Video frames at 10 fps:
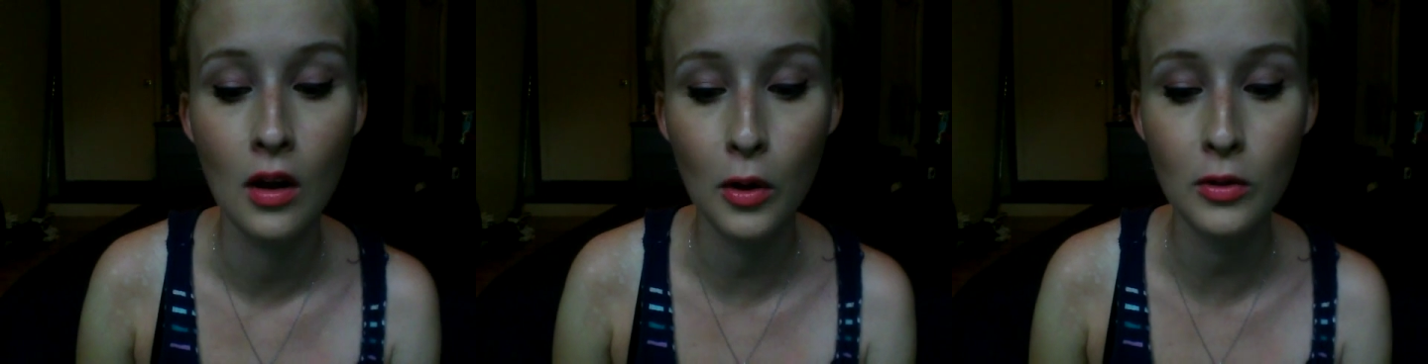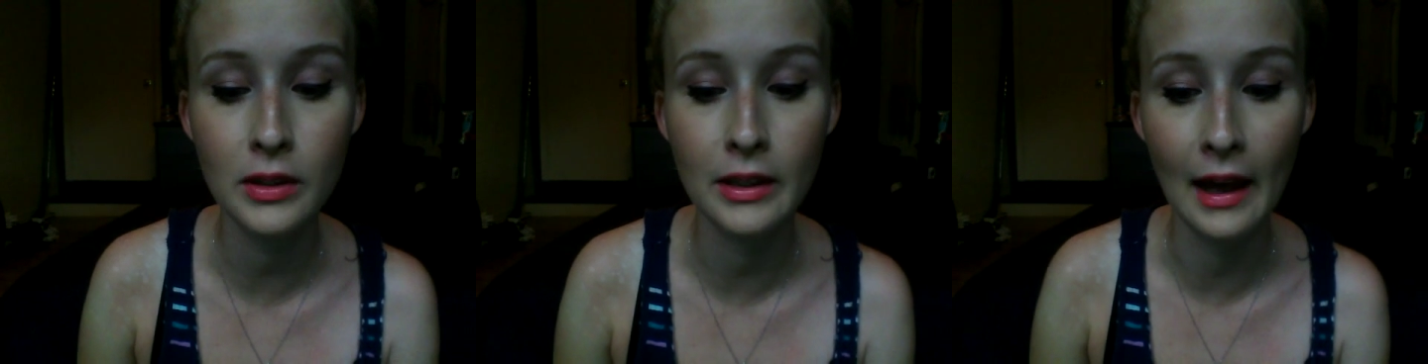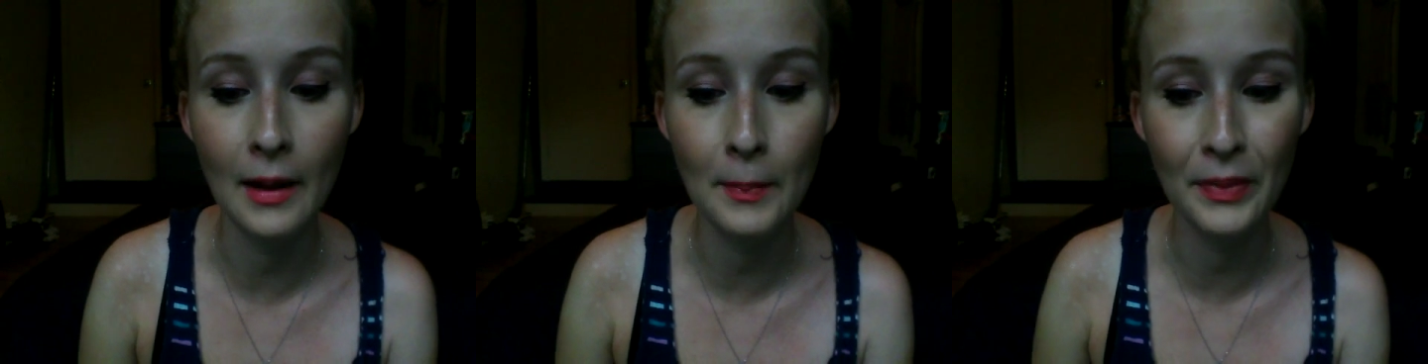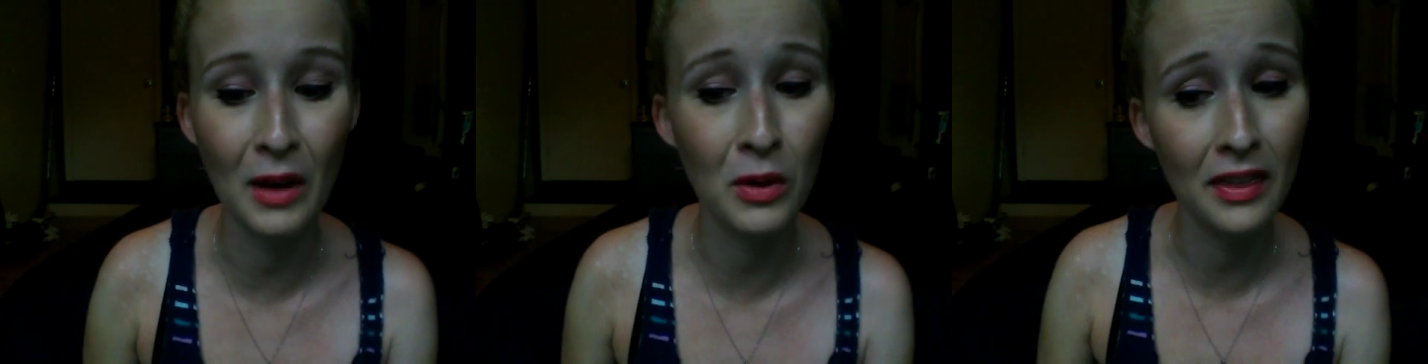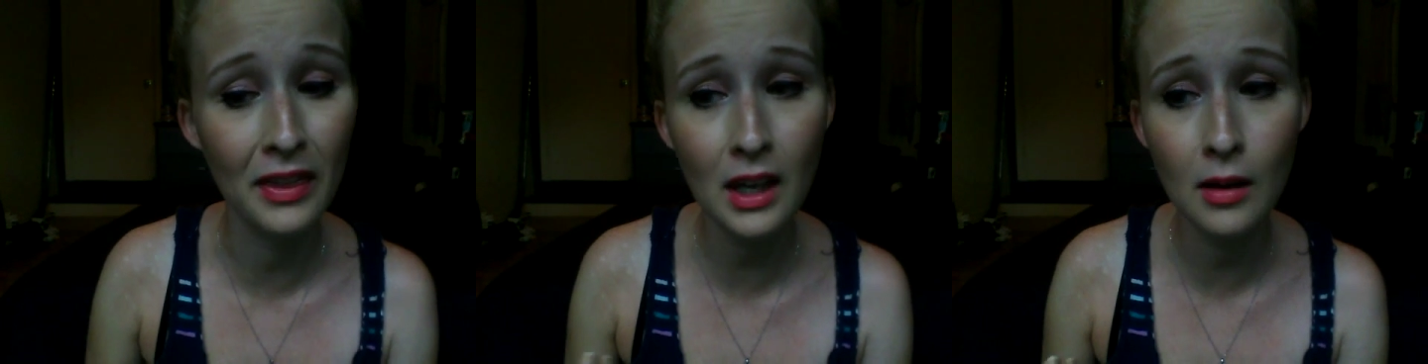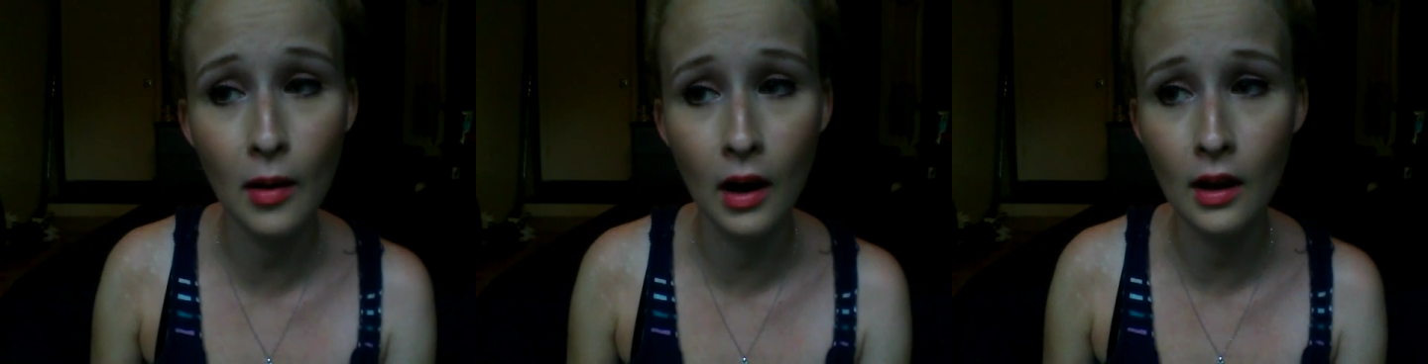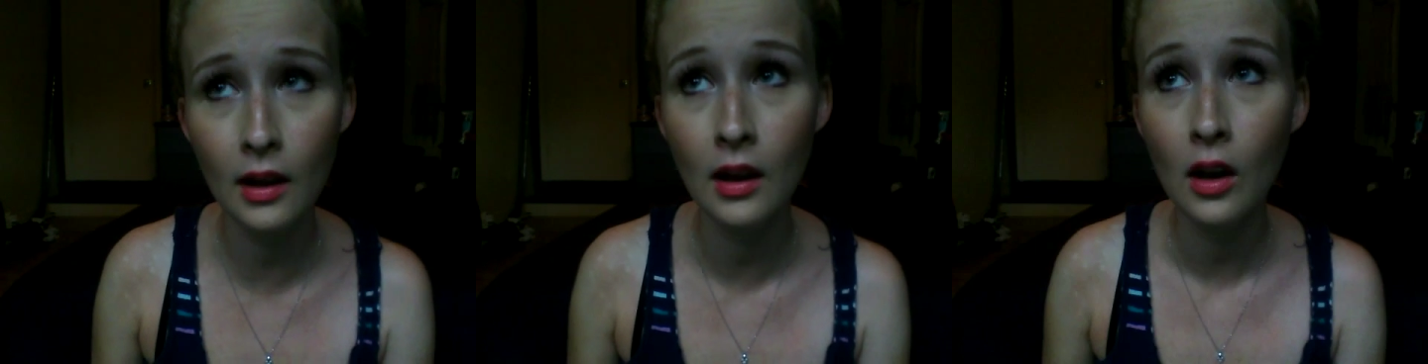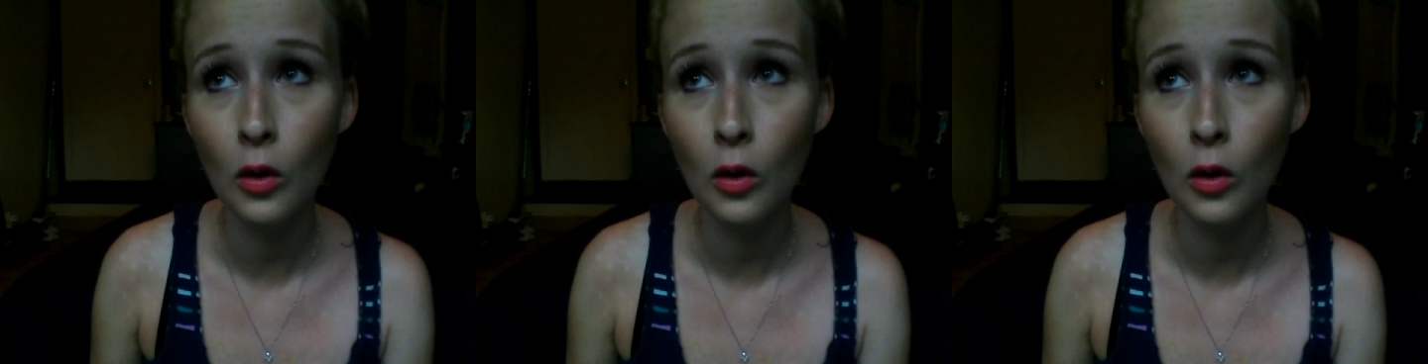prone to that. And when I think about it,